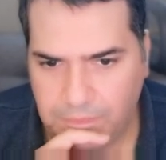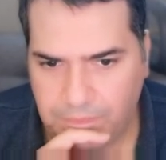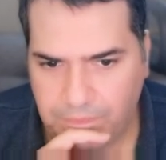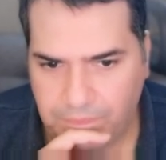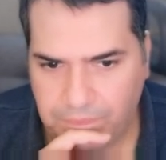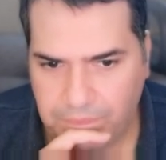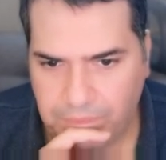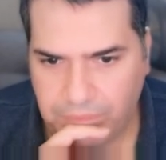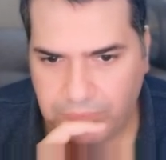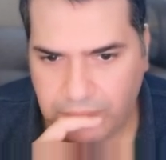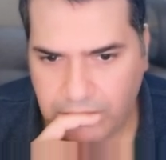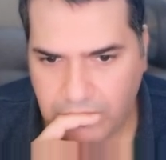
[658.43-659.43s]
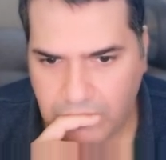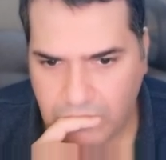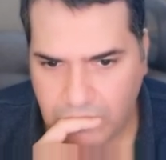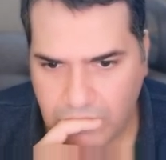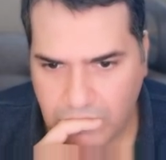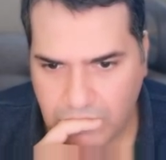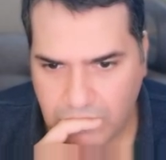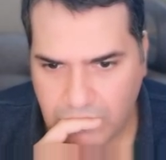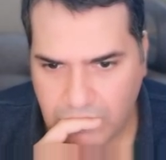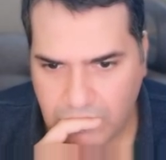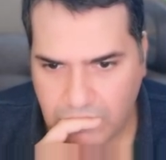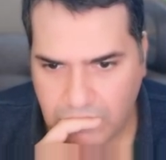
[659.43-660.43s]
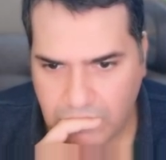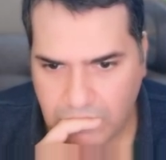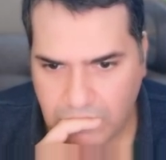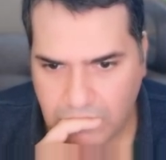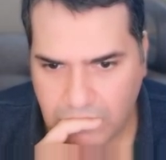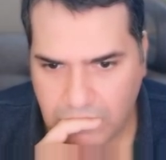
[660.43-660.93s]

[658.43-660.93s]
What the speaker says: [no speech]